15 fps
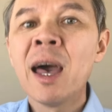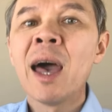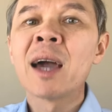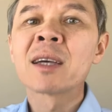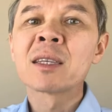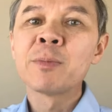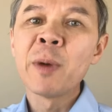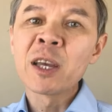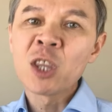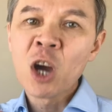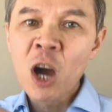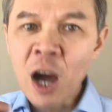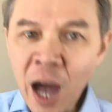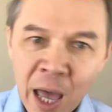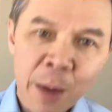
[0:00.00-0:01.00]
Expect
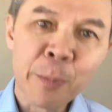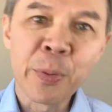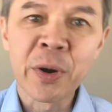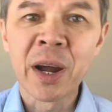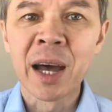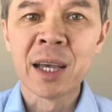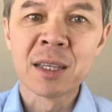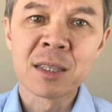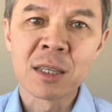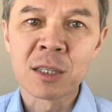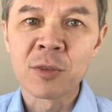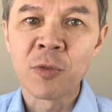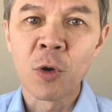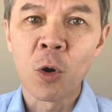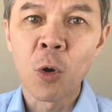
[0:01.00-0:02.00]
higher prices
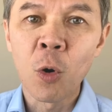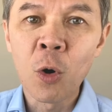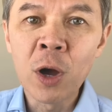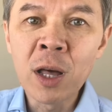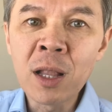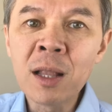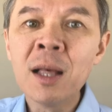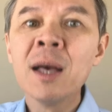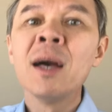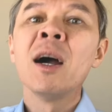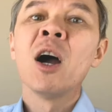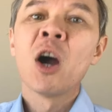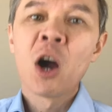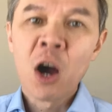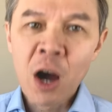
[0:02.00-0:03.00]
for oil,
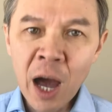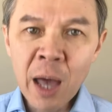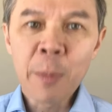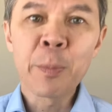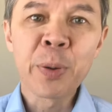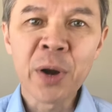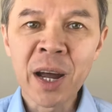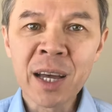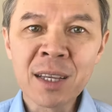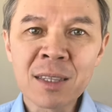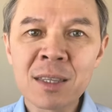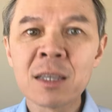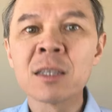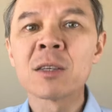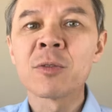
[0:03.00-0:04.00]
higher
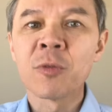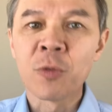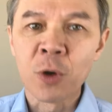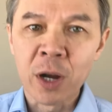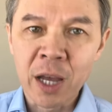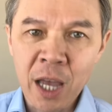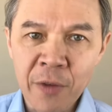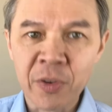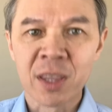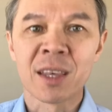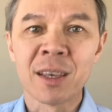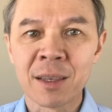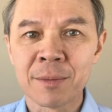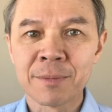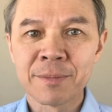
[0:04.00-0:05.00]
prices for
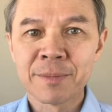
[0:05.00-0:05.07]
everything.